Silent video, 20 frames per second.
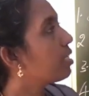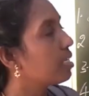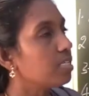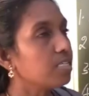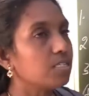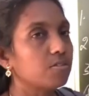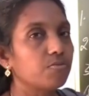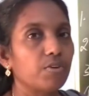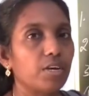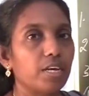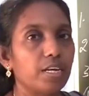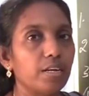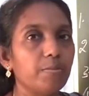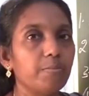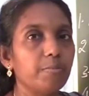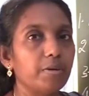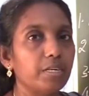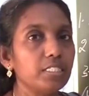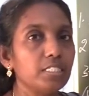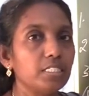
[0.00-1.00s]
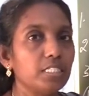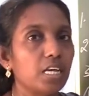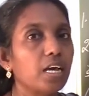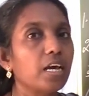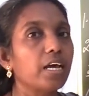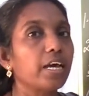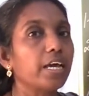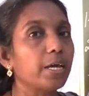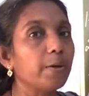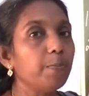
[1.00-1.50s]
is very much
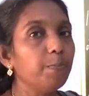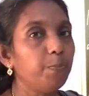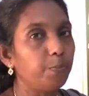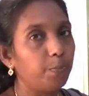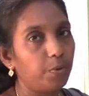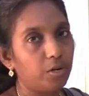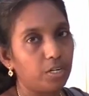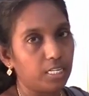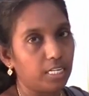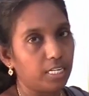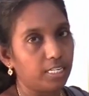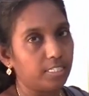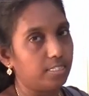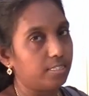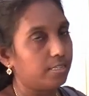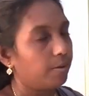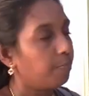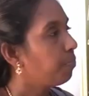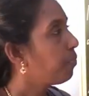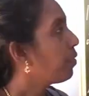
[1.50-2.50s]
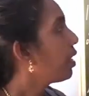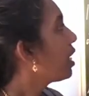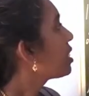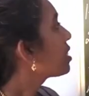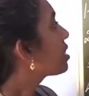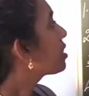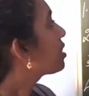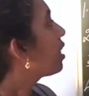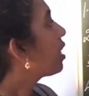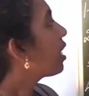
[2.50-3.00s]
important.
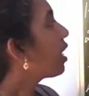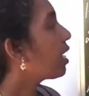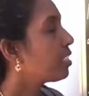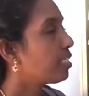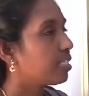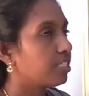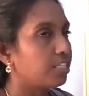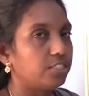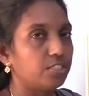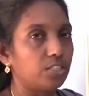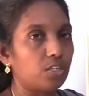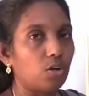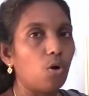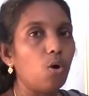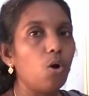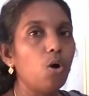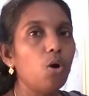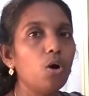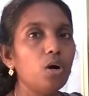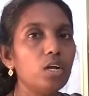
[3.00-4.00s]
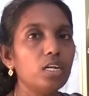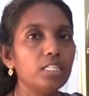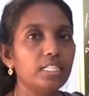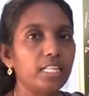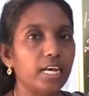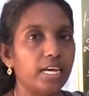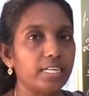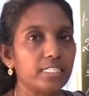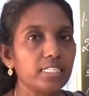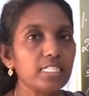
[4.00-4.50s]
Sterilization, all
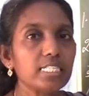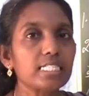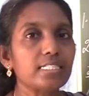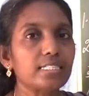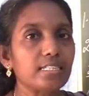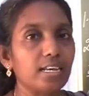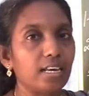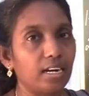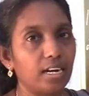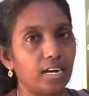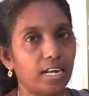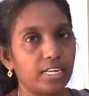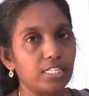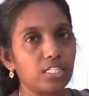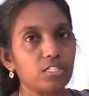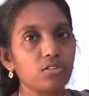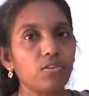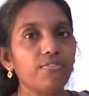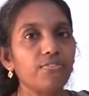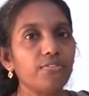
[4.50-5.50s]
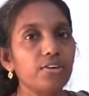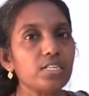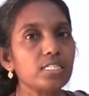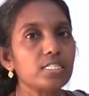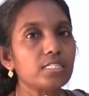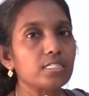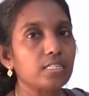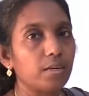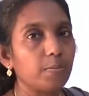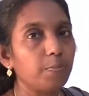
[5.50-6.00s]
that is sterilized. So
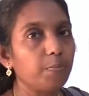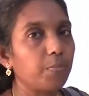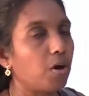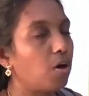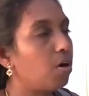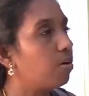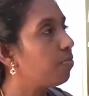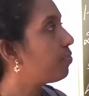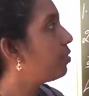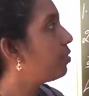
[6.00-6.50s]
first step of